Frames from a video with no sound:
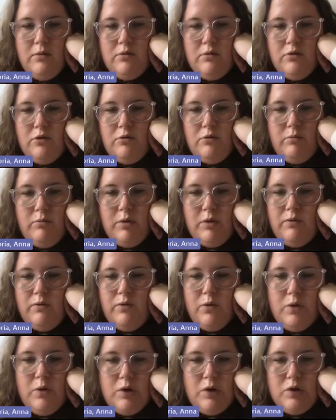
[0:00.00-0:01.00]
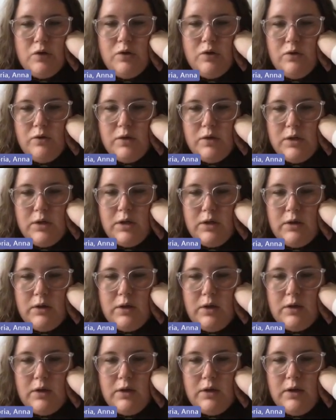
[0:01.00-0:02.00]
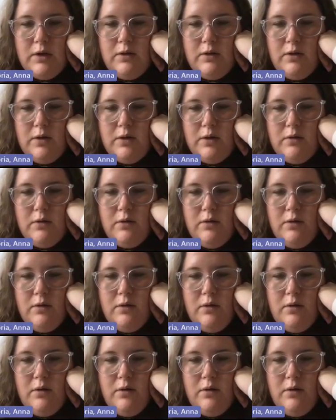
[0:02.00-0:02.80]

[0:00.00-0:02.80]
Should be 4, so it's not that telling.